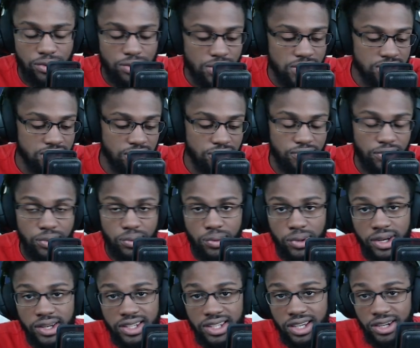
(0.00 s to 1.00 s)
is, if you
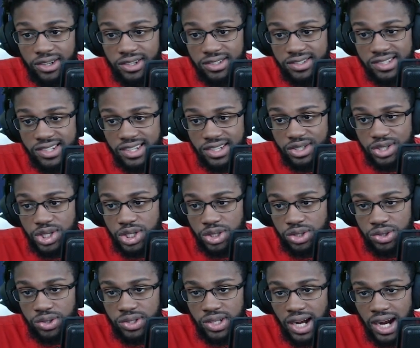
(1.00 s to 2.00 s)
want guaranteed
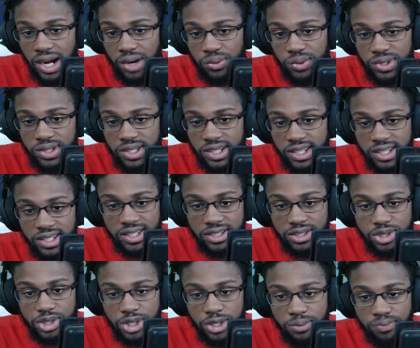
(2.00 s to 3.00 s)
shield, I would land
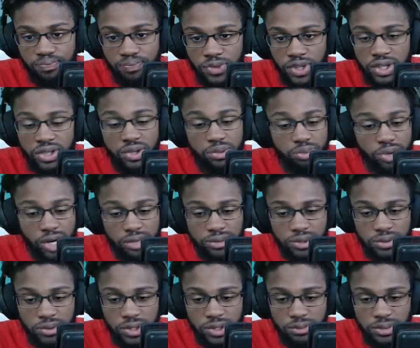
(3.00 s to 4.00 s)
ship. You
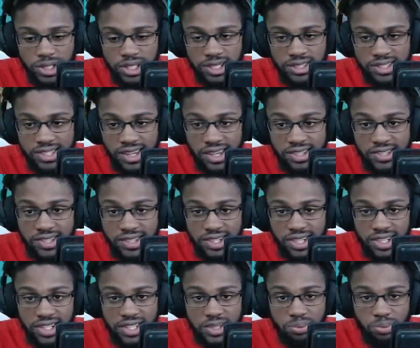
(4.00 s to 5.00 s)
probably will be contested,
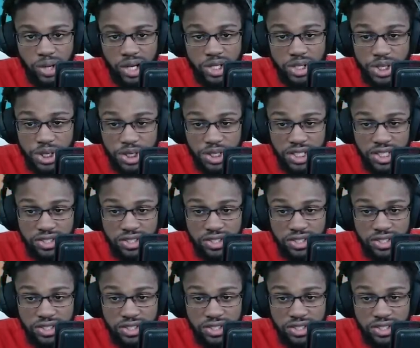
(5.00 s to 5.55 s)
especially in